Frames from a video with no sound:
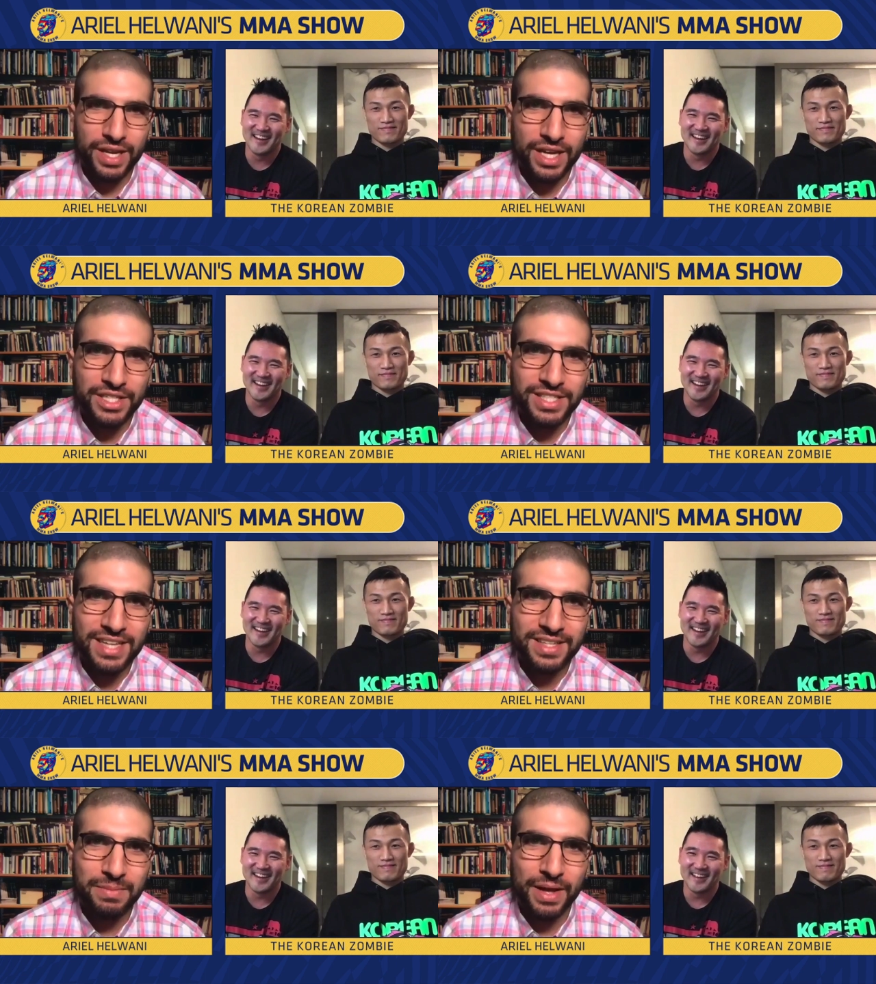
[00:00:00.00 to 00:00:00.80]
Speaker 1: I just
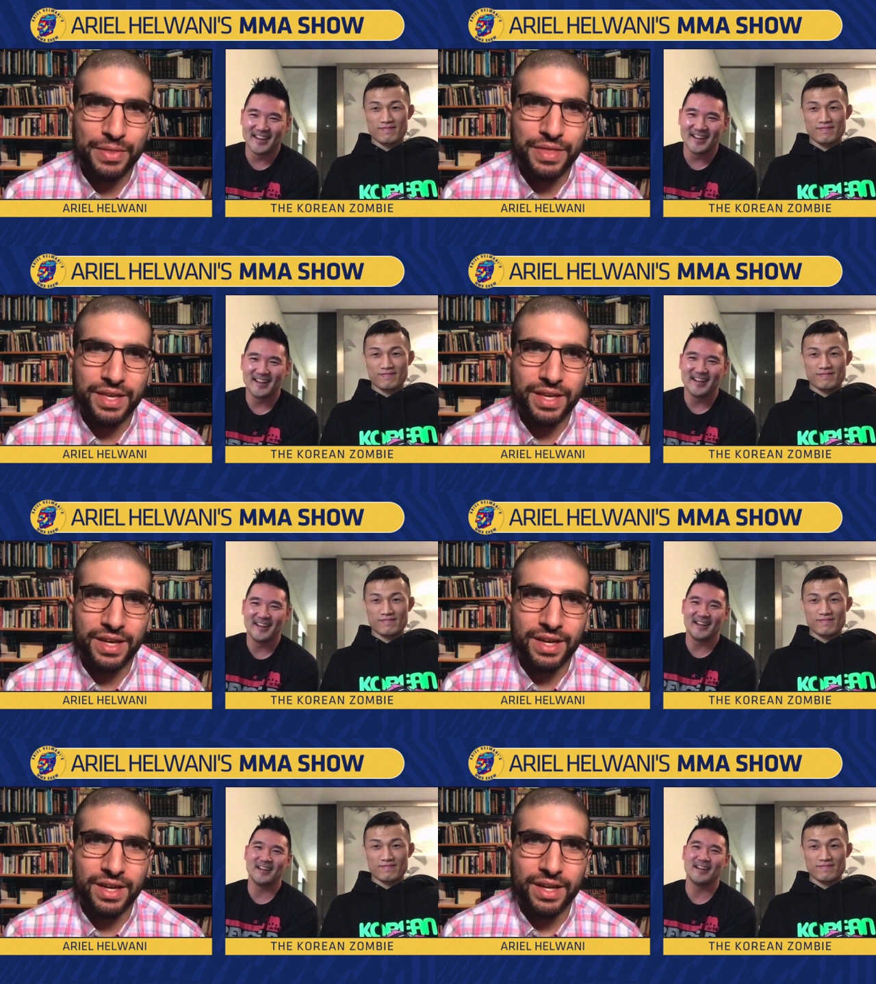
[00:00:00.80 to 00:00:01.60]
ask about the
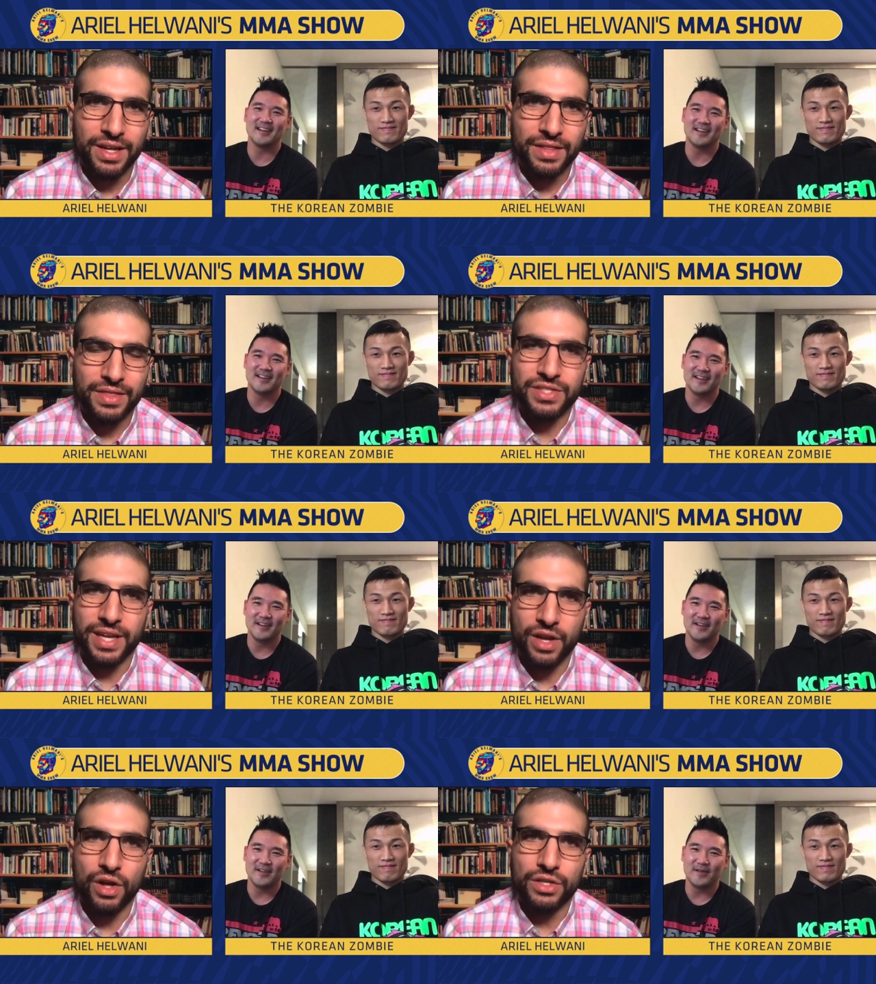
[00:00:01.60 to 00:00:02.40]
uh, the
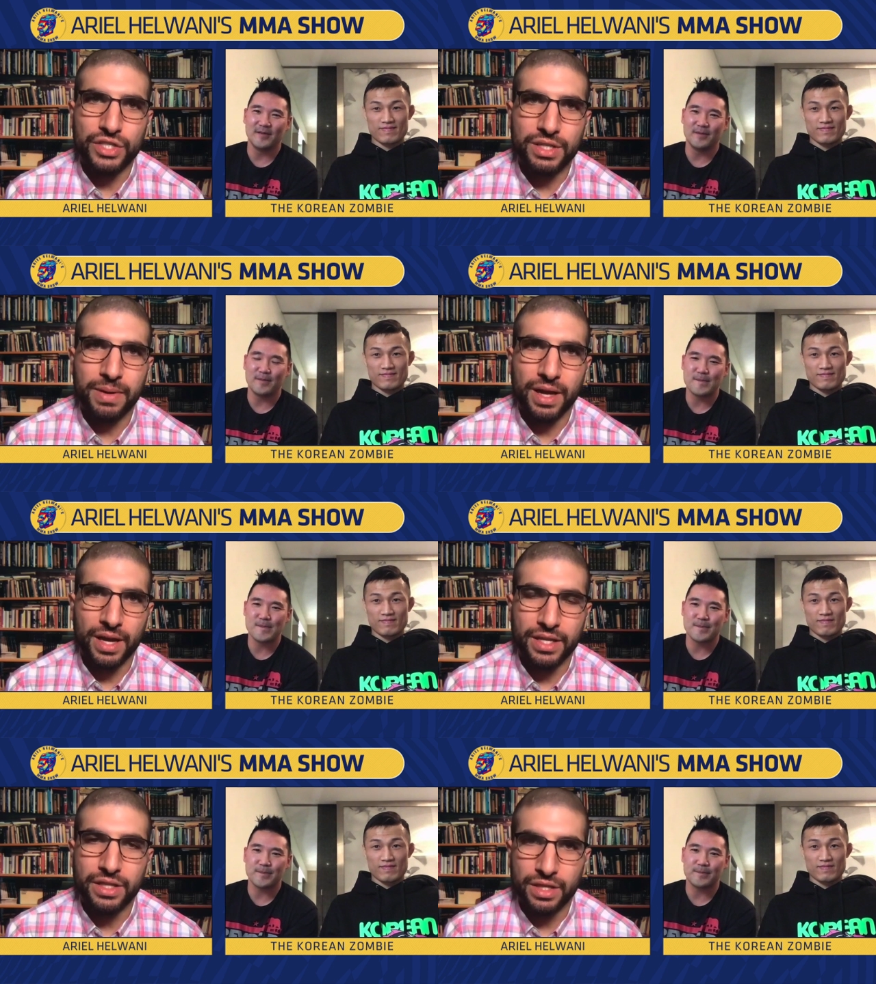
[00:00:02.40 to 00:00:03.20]
psychology
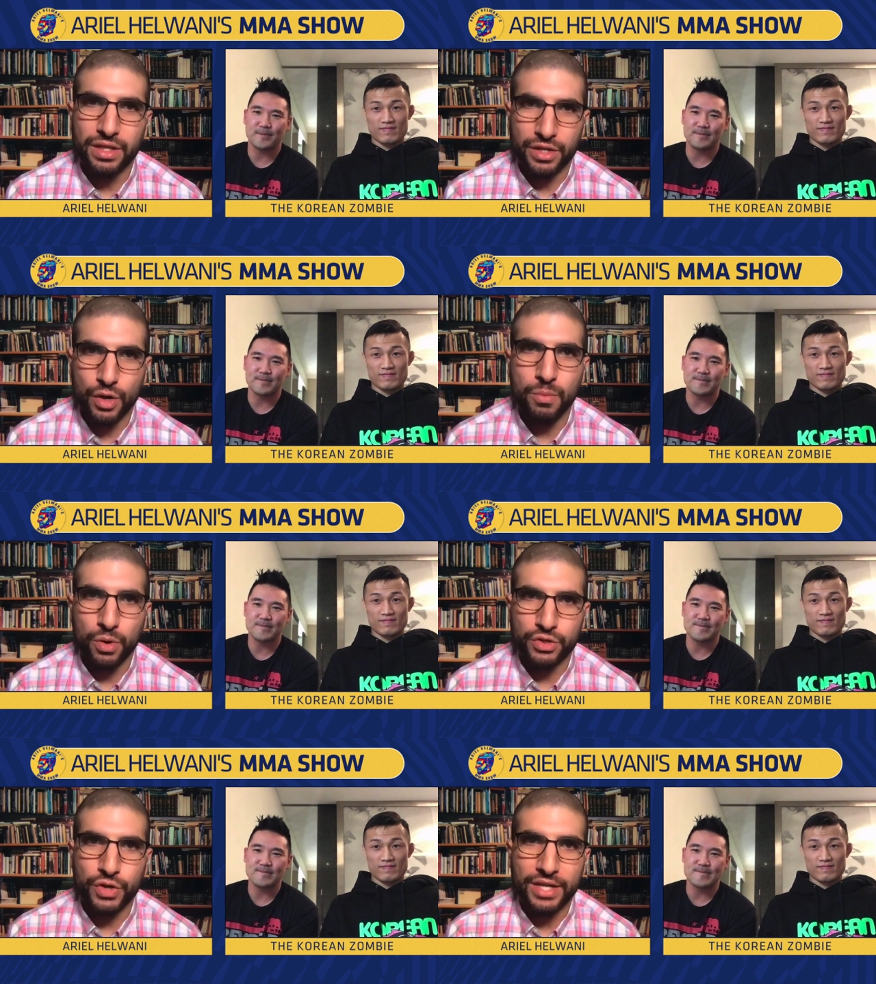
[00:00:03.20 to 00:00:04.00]
behind the no
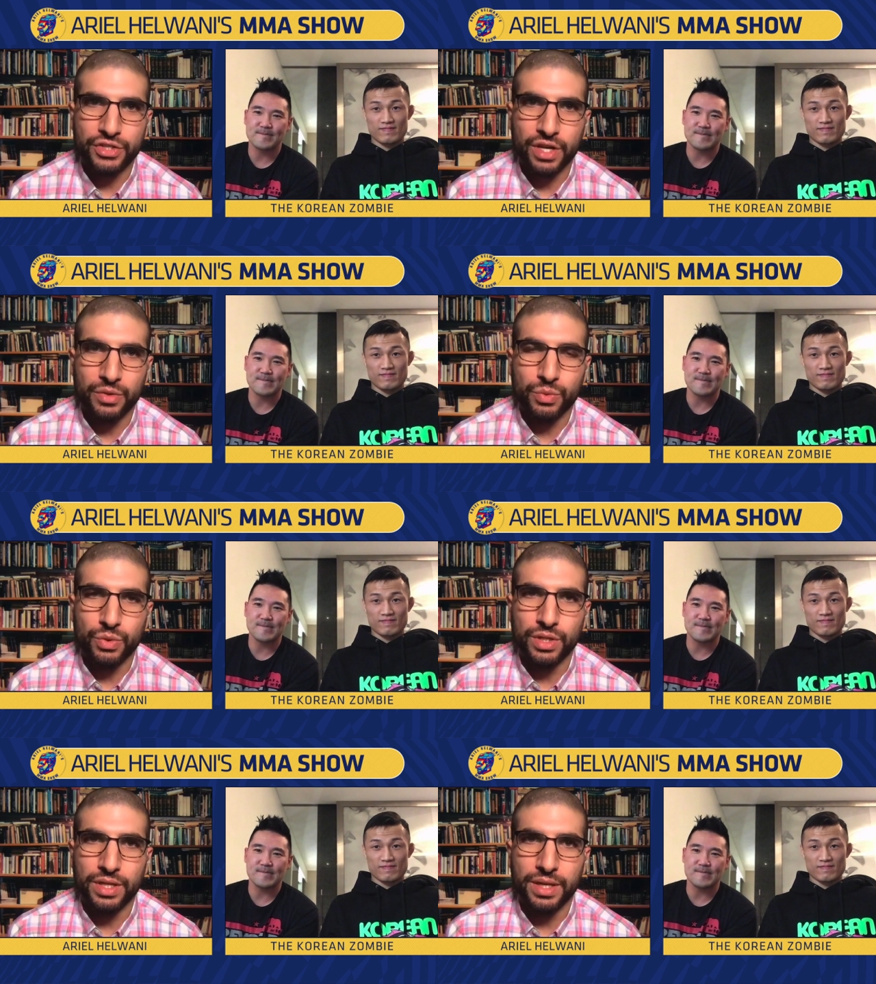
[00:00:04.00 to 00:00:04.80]
more trash talk
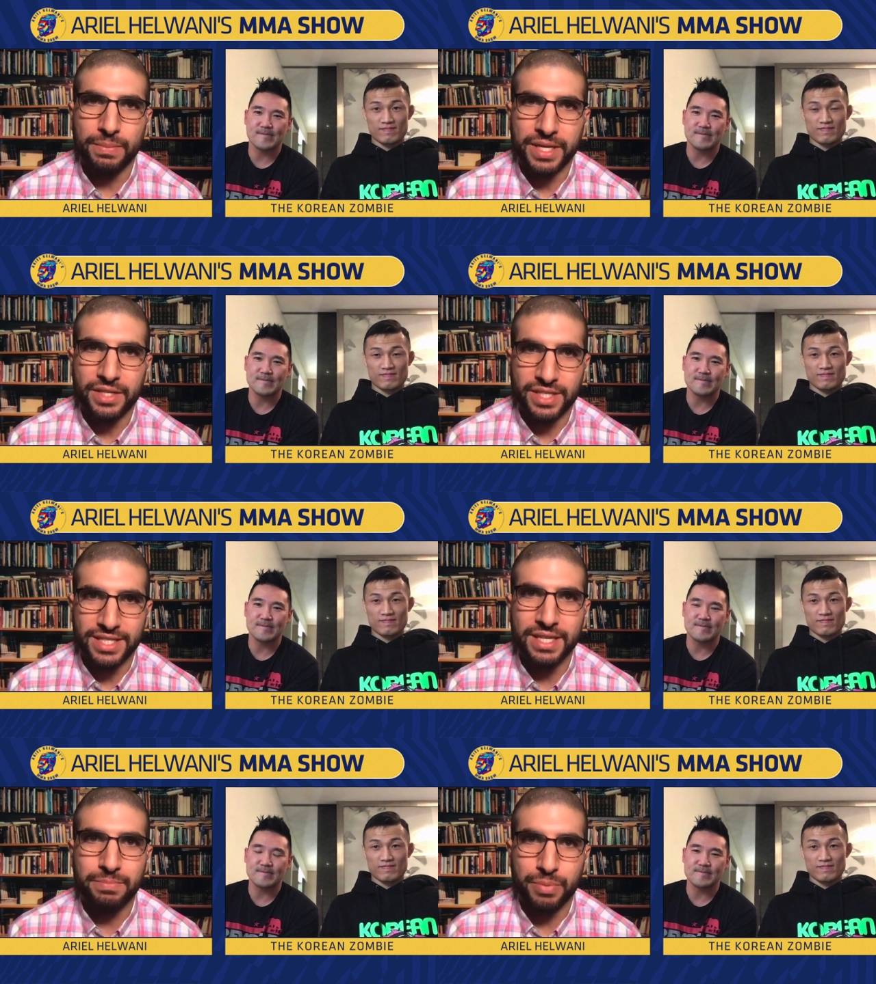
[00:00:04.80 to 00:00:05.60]
rule because
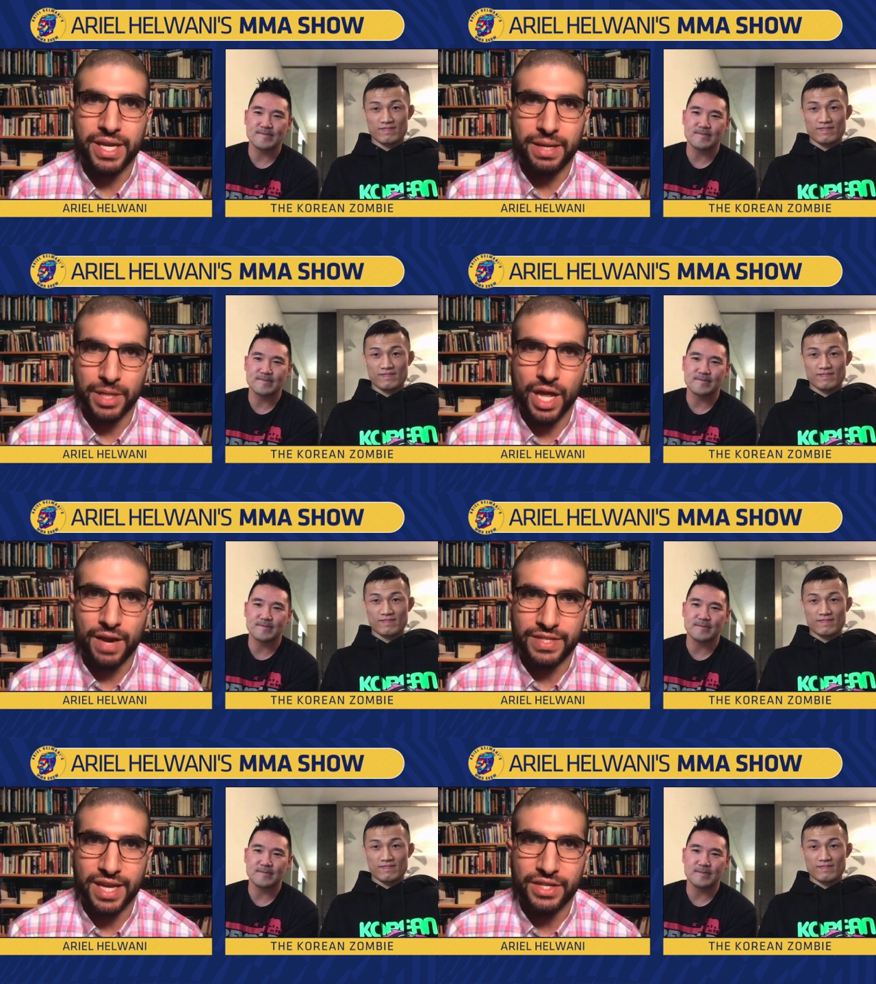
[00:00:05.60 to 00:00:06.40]
it did bring him a lot
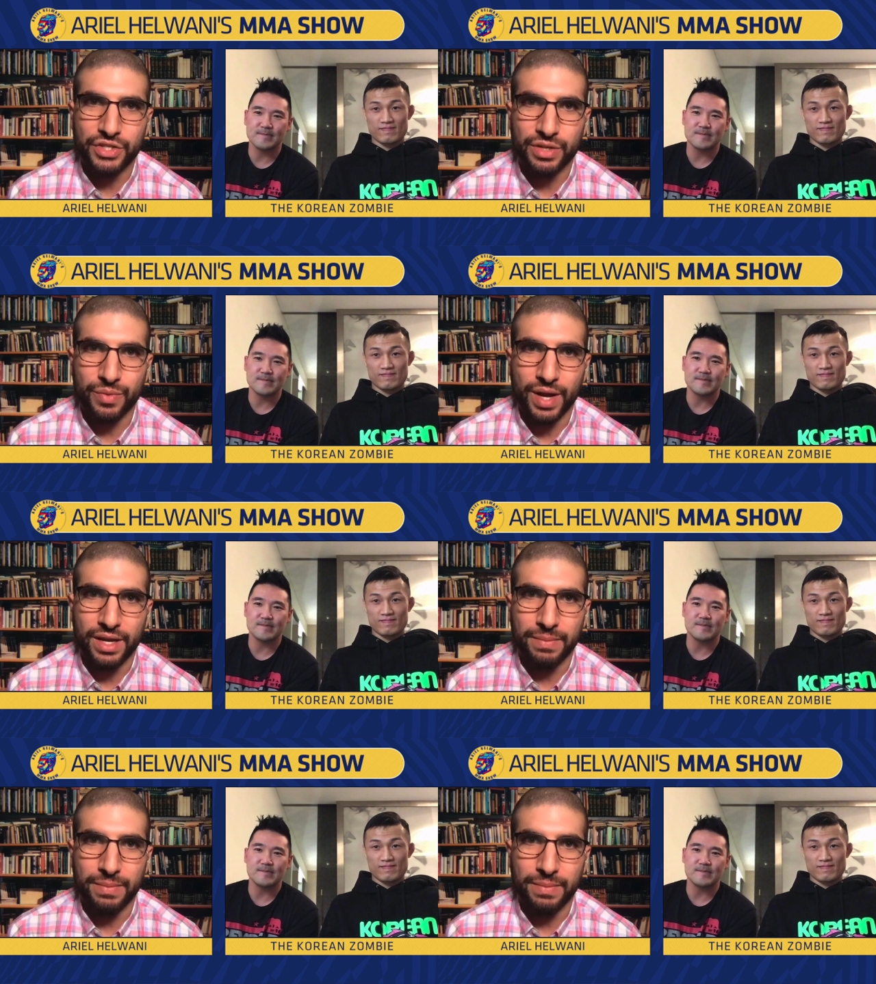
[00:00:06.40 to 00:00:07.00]
of attention, right?